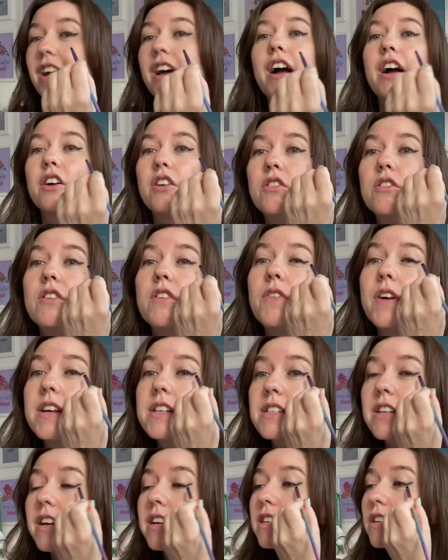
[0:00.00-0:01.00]
I couldn't fast
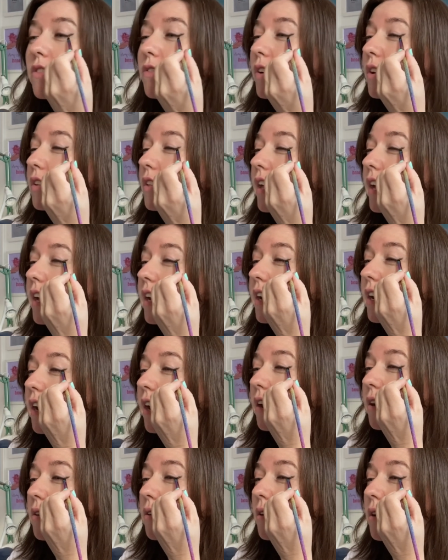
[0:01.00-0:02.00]
start to fill that in
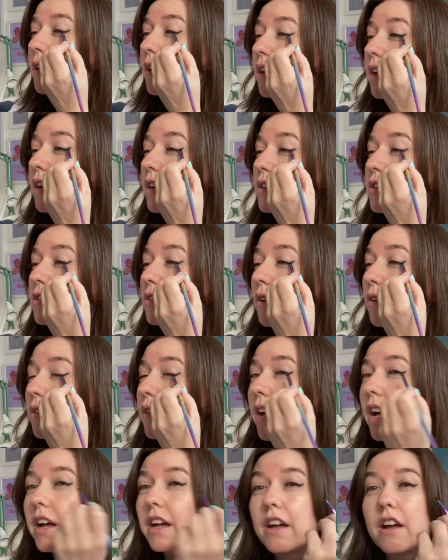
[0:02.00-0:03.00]
now and do all
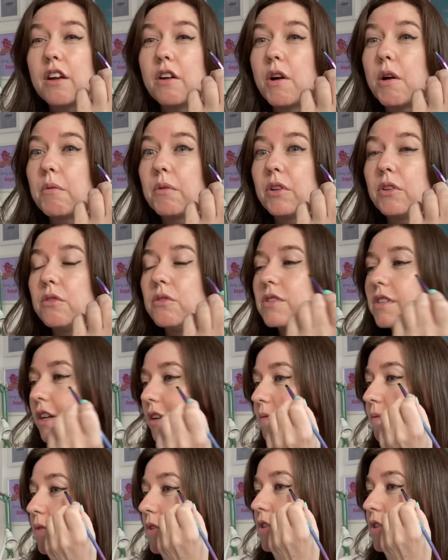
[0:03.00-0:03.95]
that, I would lose it.